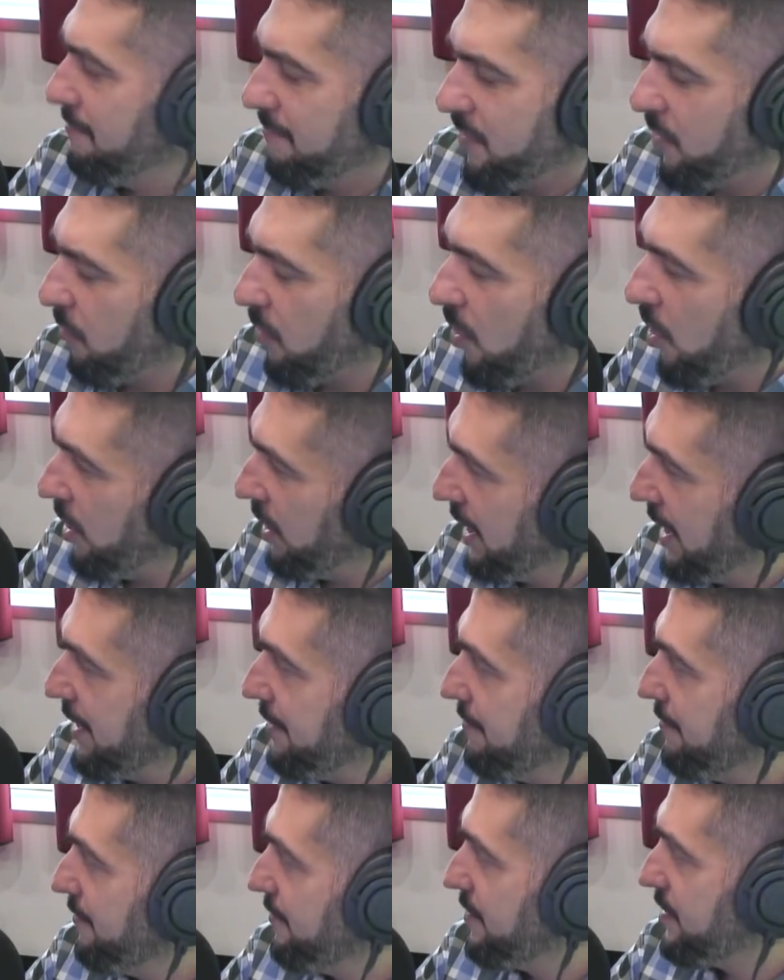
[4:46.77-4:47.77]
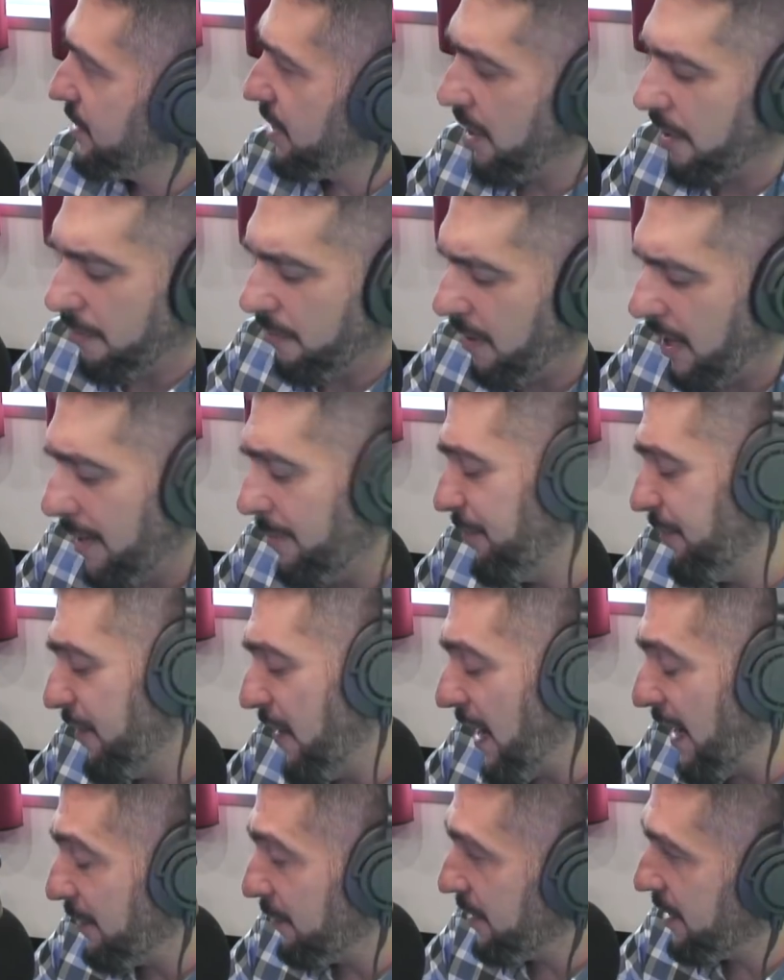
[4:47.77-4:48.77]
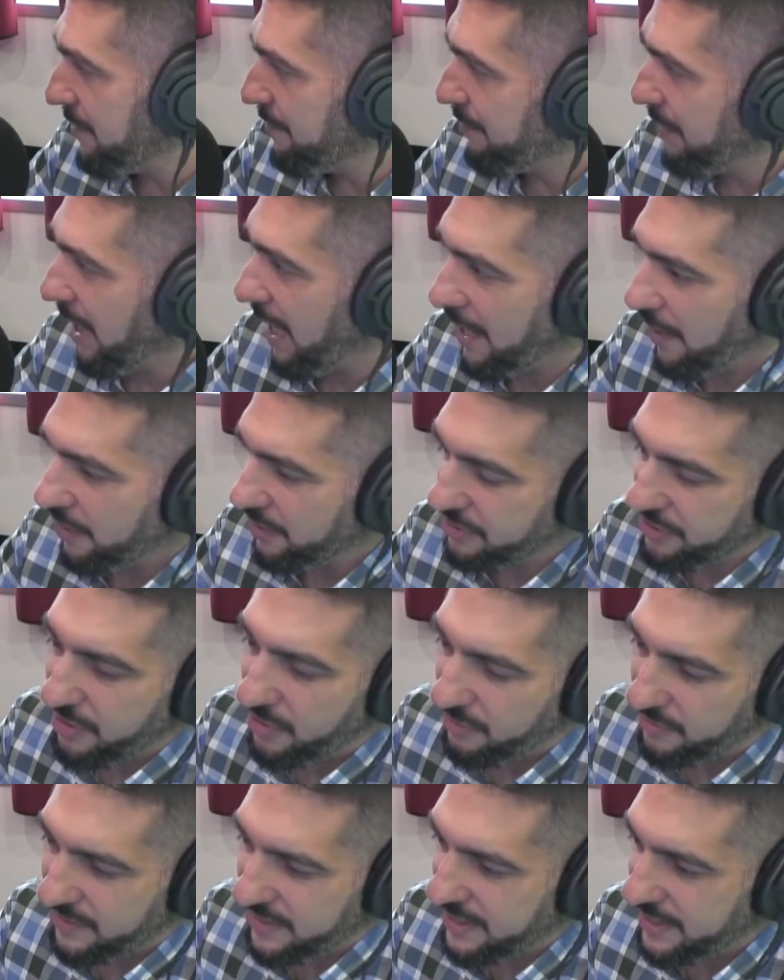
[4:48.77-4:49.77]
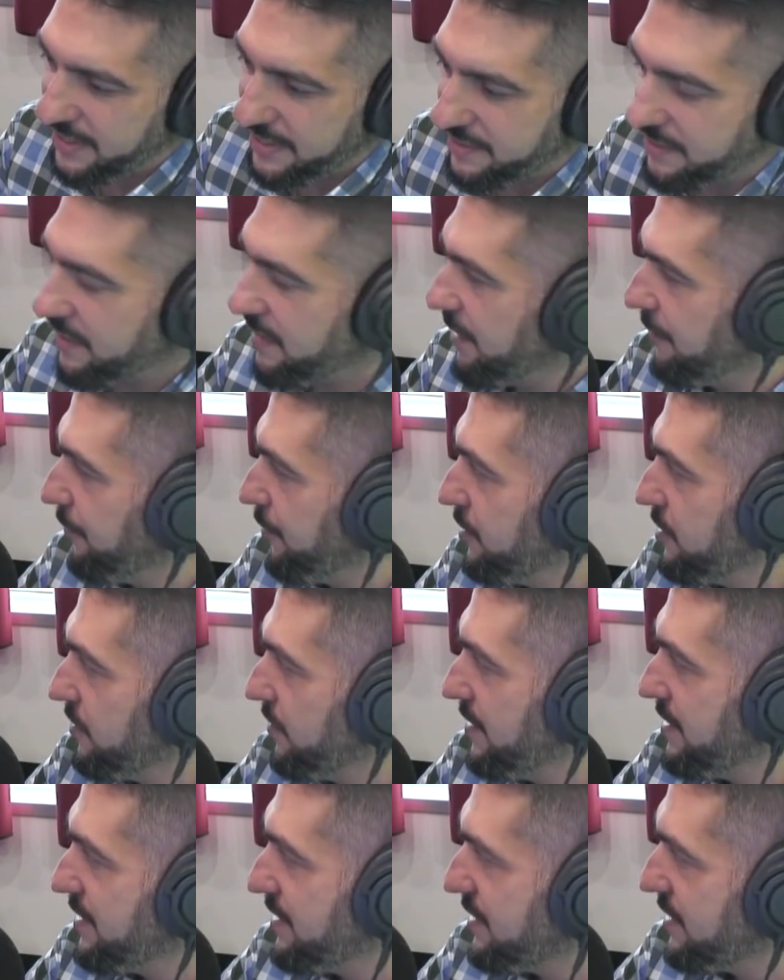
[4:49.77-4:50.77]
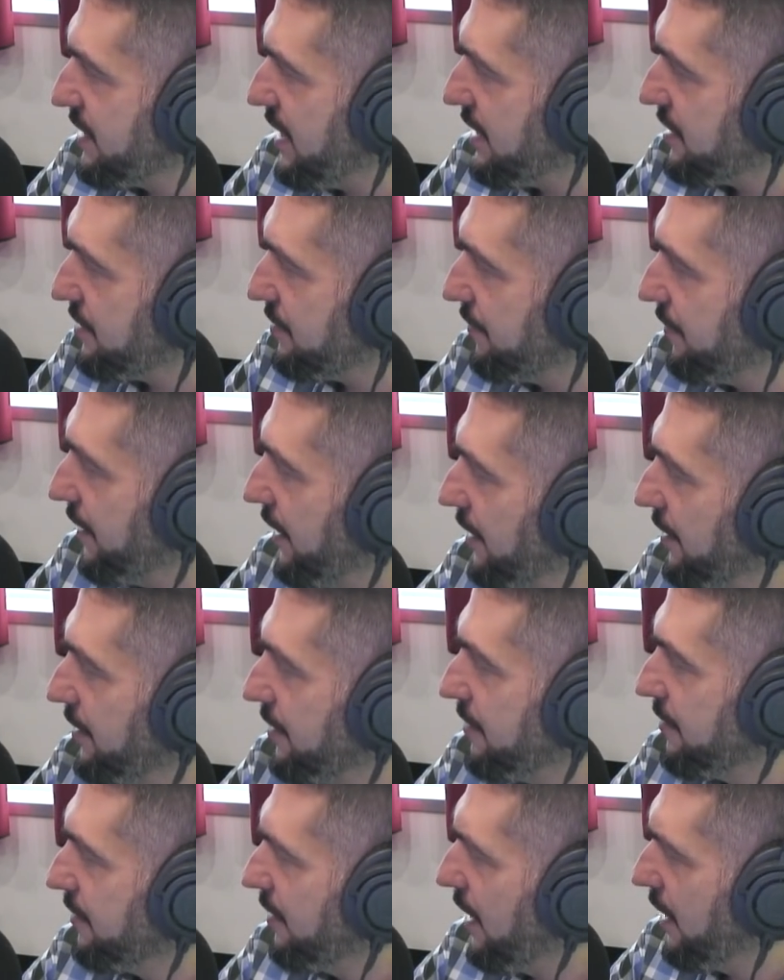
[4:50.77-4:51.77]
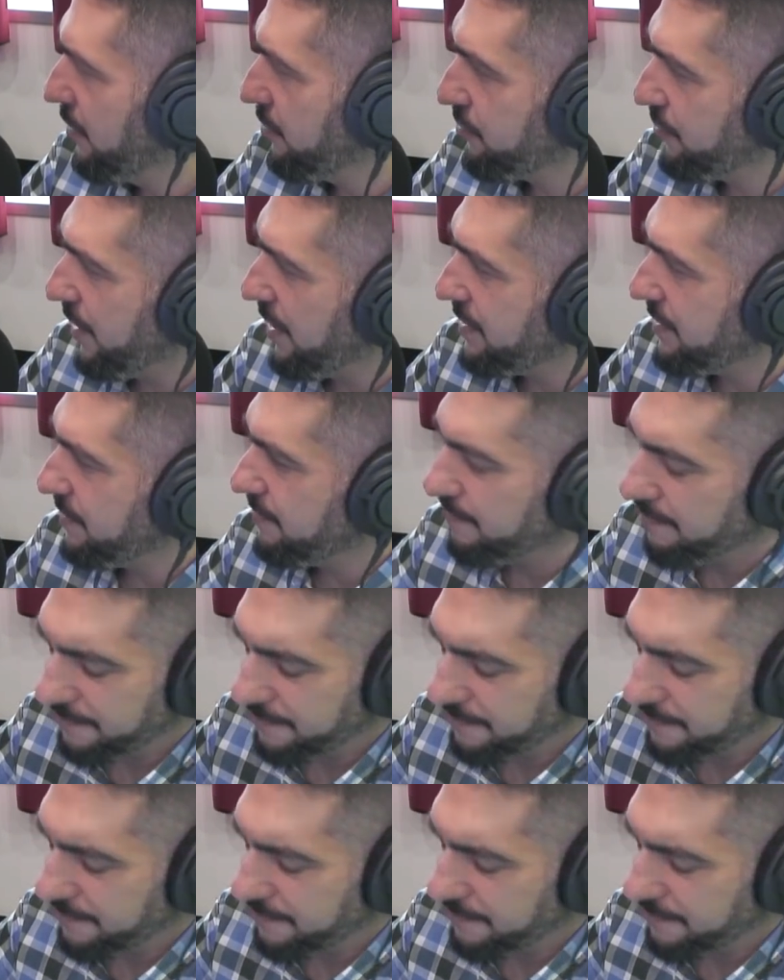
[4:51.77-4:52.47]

They're all in. So I'm fine with it, but I also don't think he's the difference between success or failure. I don't trust him.